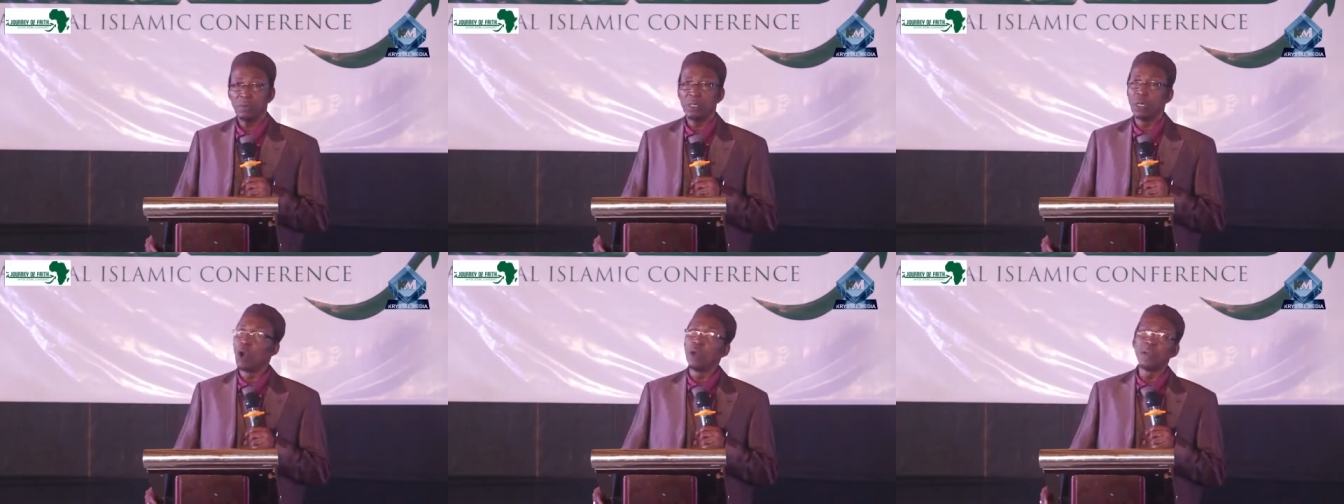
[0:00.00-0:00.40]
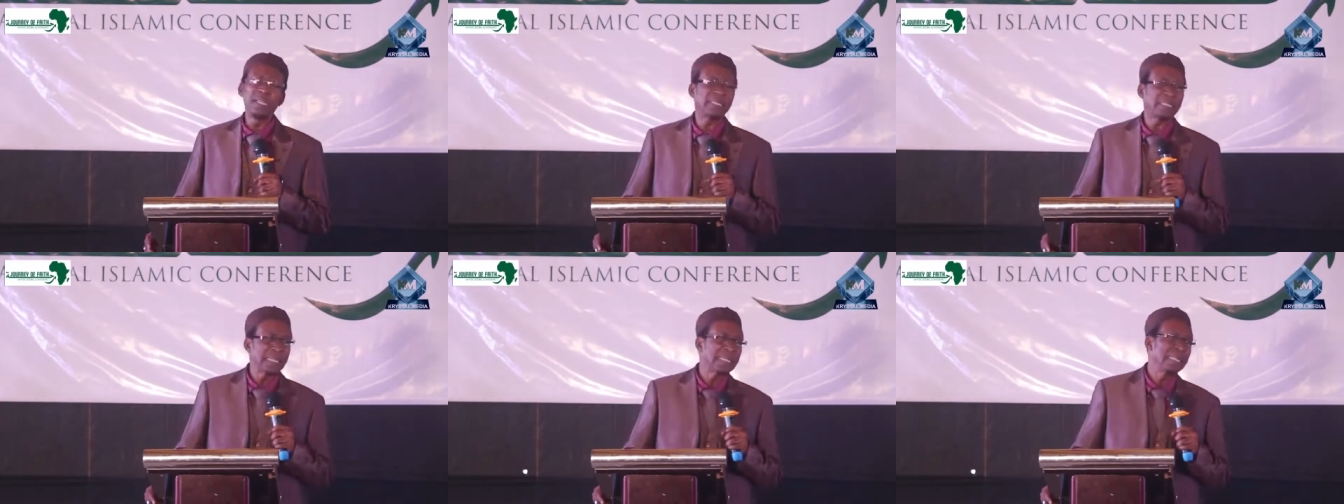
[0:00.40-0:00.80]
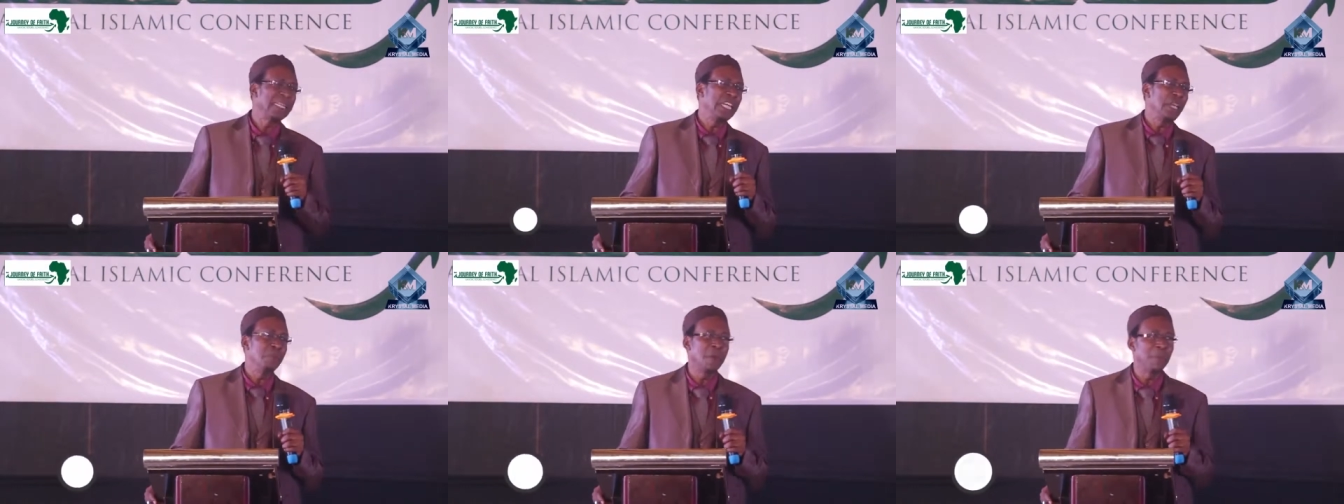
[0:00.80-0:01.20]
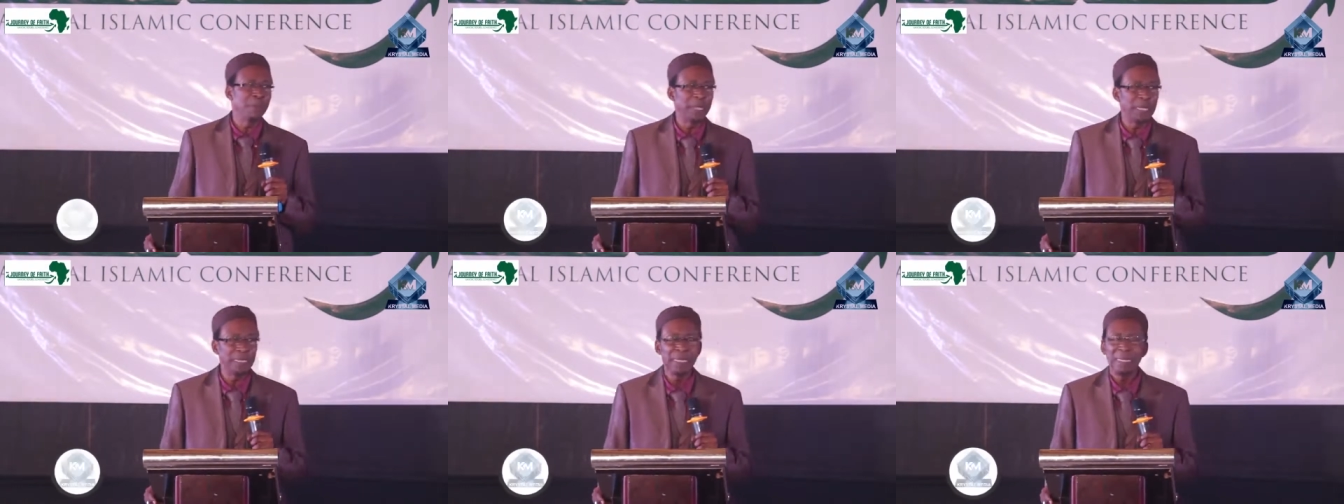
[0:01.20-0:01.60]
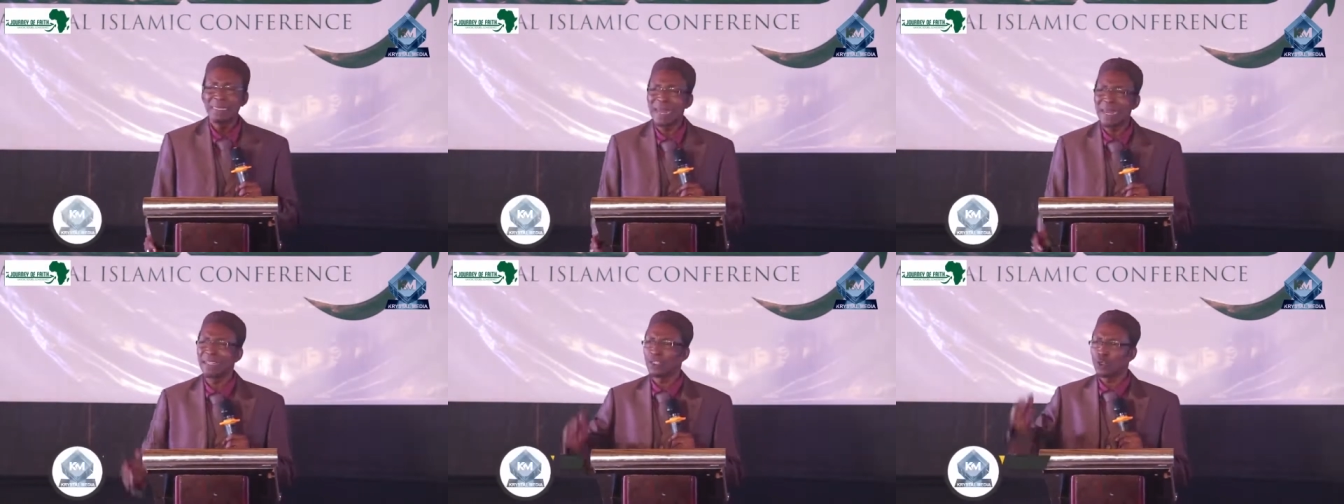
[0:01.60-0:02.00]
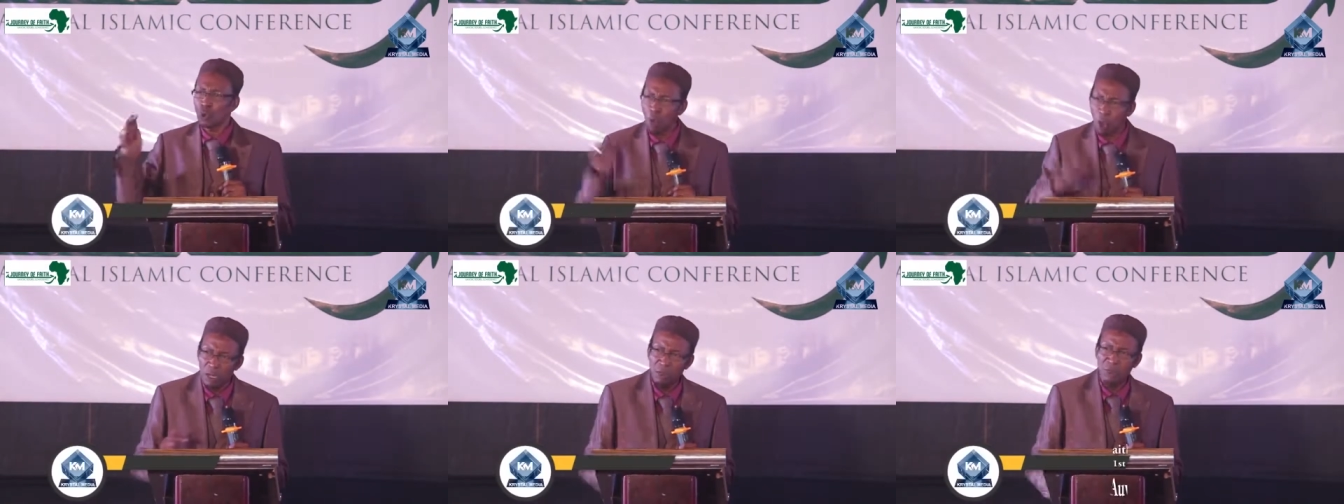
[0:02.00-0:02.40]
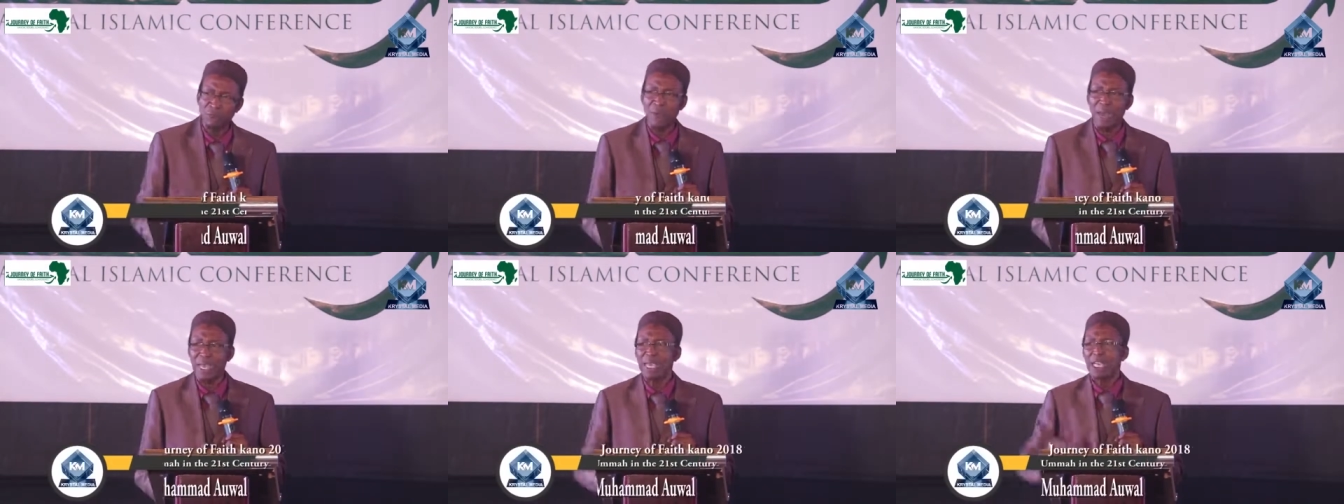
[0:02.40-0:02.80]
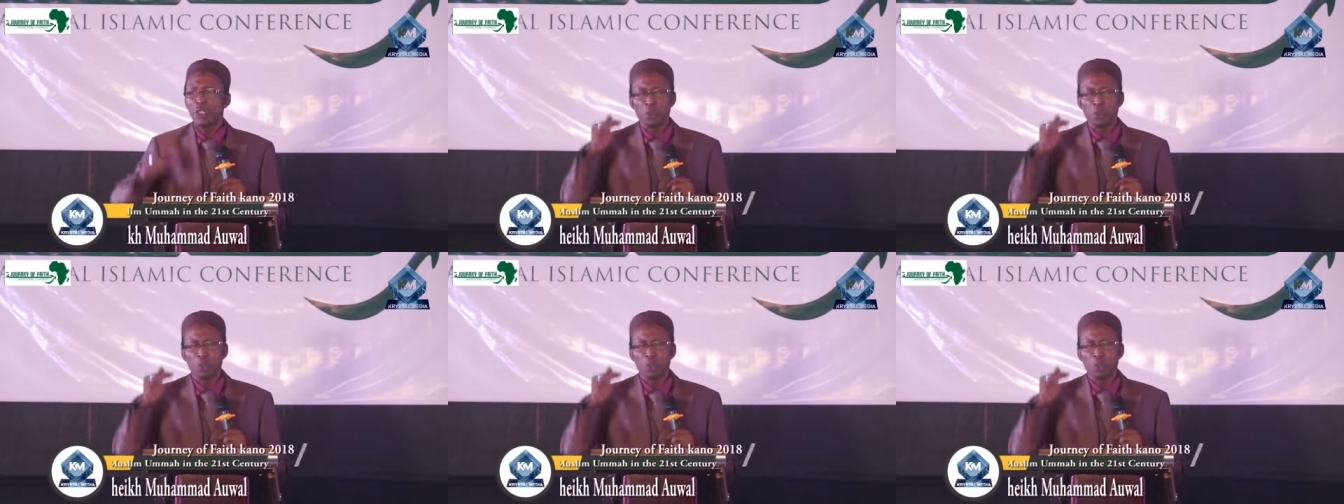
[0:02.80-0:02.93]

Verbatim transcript: The only single human being that is qualified